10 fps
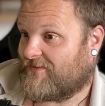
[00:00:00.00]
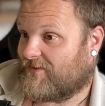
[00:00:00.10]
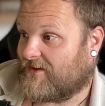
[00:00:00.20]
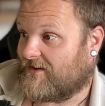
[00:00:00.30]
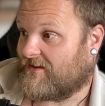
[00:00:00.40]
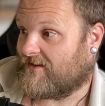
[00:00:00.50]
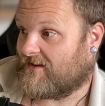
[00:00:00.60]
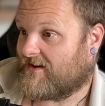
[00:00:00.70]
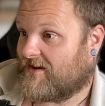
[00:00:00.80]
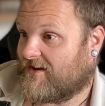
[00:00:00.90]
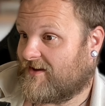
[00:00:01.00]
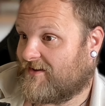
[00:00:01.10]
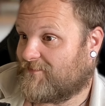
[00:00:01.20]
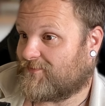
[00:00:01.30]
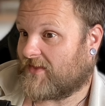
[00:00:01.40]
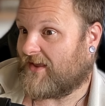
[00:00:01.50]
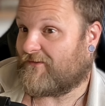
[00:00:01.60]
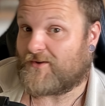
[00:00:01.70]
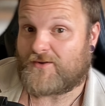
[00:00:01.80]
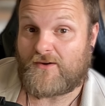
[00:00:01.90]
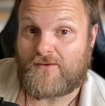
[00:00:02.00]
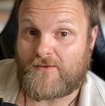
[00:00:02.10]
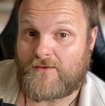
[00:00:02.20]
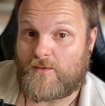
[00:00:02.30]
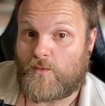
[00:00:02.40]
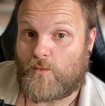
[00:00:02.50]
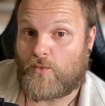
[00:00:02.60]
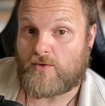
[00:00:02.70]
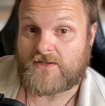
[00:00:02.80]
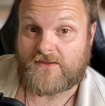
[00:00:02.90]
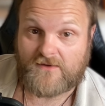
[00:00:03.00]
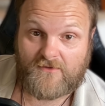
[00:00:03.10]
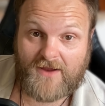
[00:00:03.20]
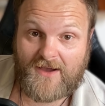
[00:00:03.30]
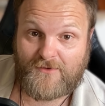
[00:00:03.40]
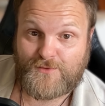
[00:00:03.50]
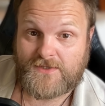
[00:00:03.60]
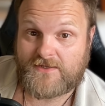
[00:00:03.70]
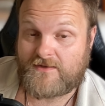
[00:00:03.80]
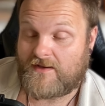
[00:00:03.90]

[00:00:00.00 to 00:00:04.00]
If you don't water the ground,